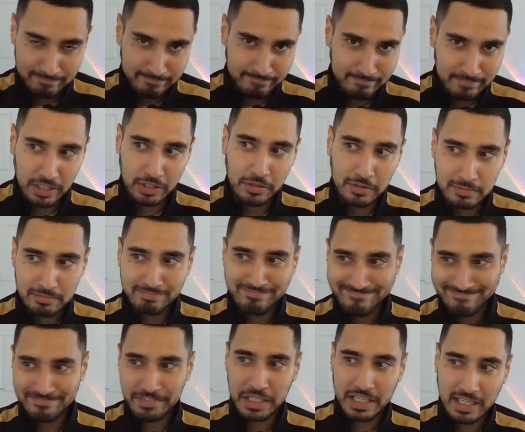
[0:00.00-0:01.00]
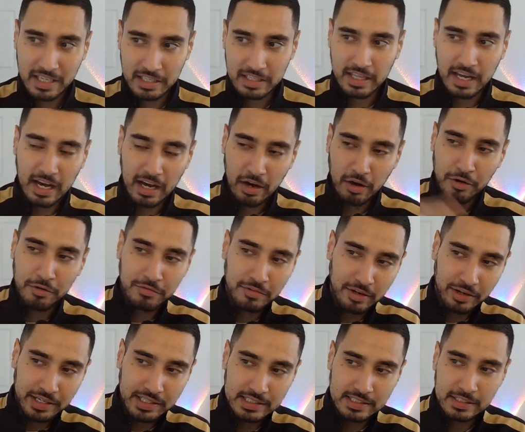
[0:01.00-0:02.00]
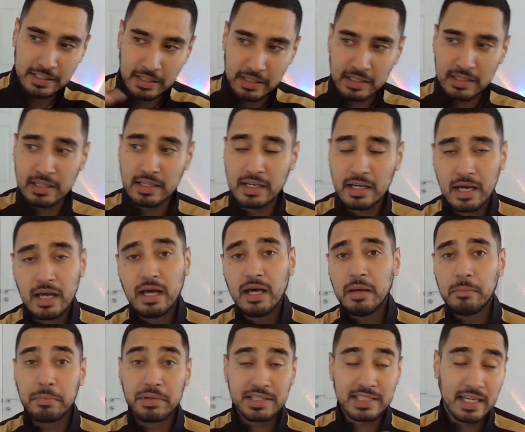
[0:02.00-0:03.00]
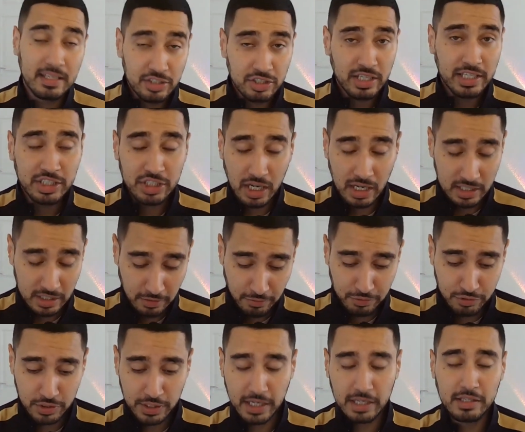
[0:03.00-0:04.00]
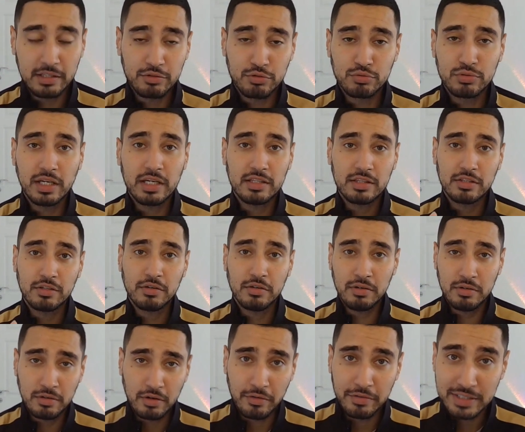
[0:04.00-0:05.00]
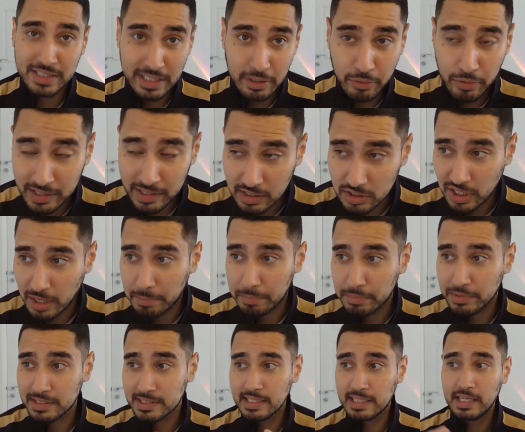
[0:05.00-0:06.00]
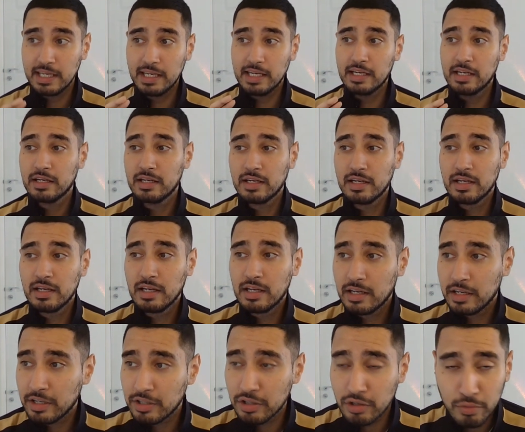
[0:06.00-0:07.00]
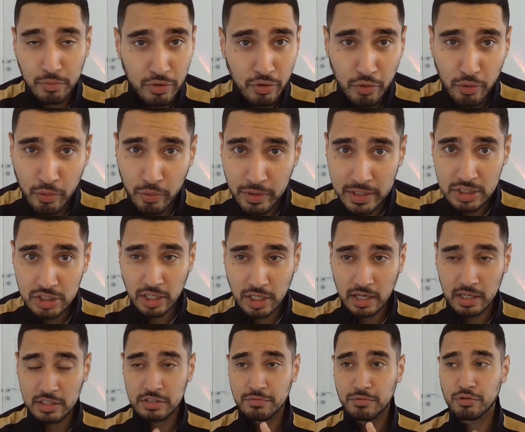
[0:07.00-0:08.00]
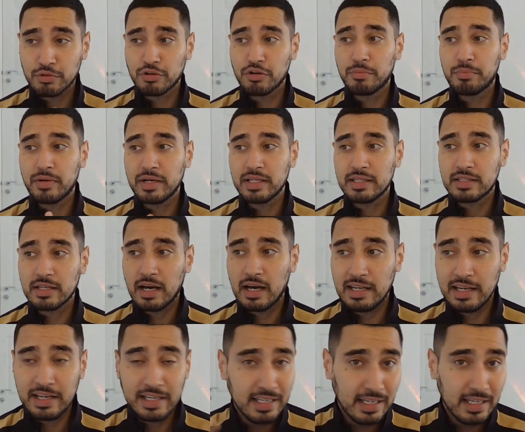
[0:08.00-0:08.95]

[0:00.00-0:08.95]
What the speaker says: you know, picking that over Inter, potentially challenging for Scudetto. Obviously, we're in the Champions League. You know, we're always challenging for Coppa Italia. He